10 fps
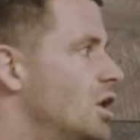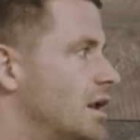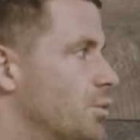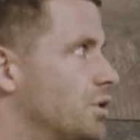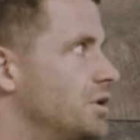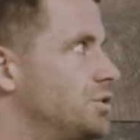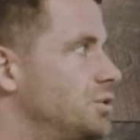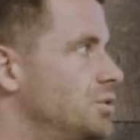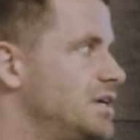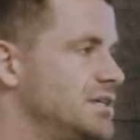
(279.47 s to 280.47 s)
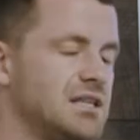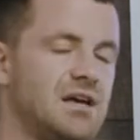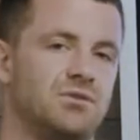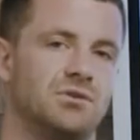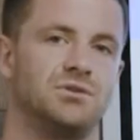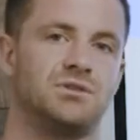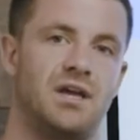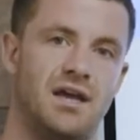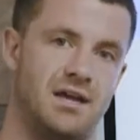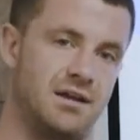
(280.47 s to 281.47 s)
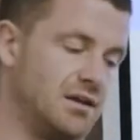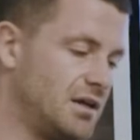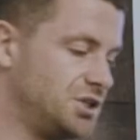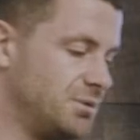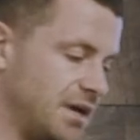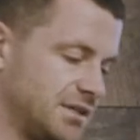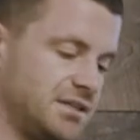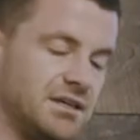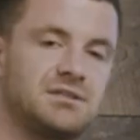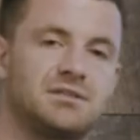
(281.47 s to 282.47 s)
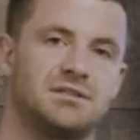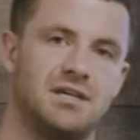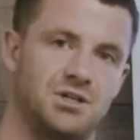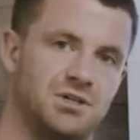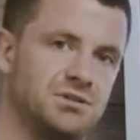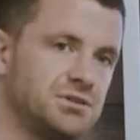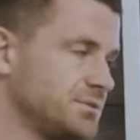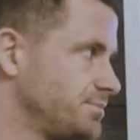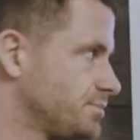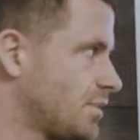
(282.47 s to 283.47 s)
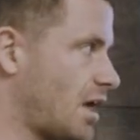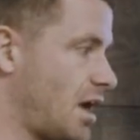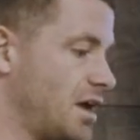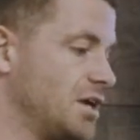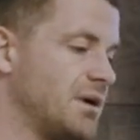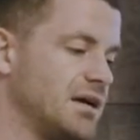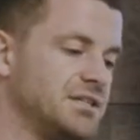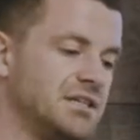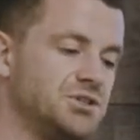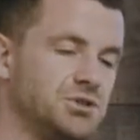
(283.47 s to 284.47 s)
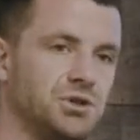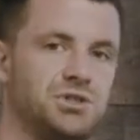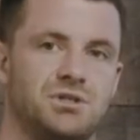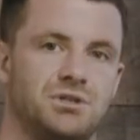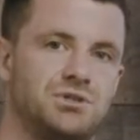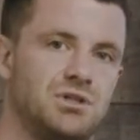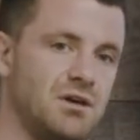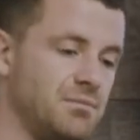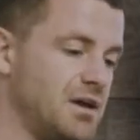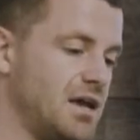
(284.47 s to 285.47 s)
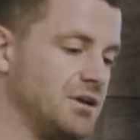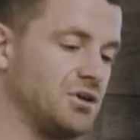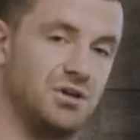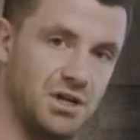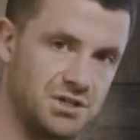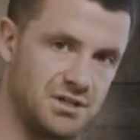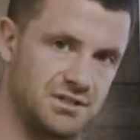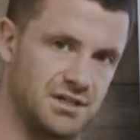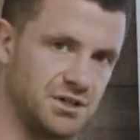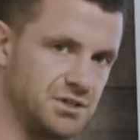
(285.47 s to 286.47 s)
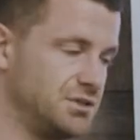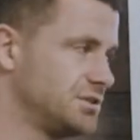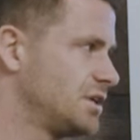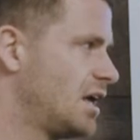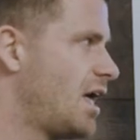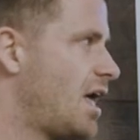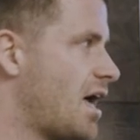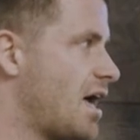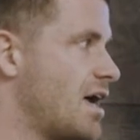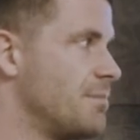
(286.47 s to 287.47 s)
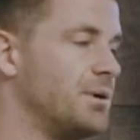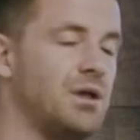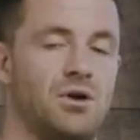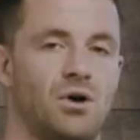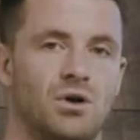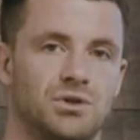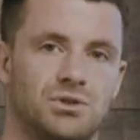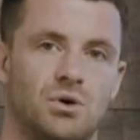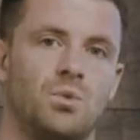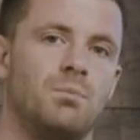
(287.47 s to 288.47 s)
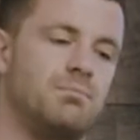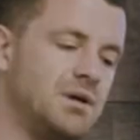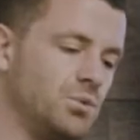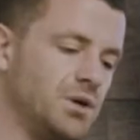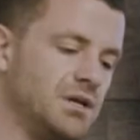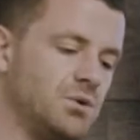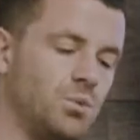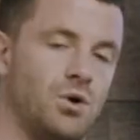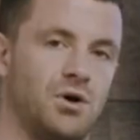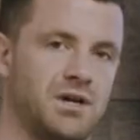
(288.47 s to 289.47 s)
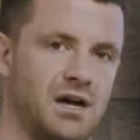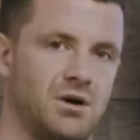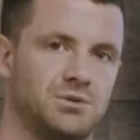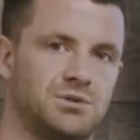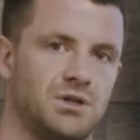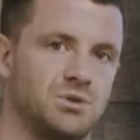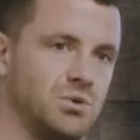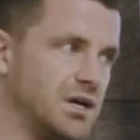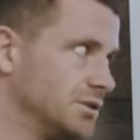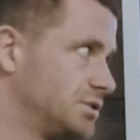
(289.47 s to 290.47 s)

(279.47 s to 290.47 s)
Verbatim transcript: Now we're going to do these levels in gymnastics sessions. Uh, you might see an introduction to them in conditioning sessions, uh, but then also midweek workouts as well.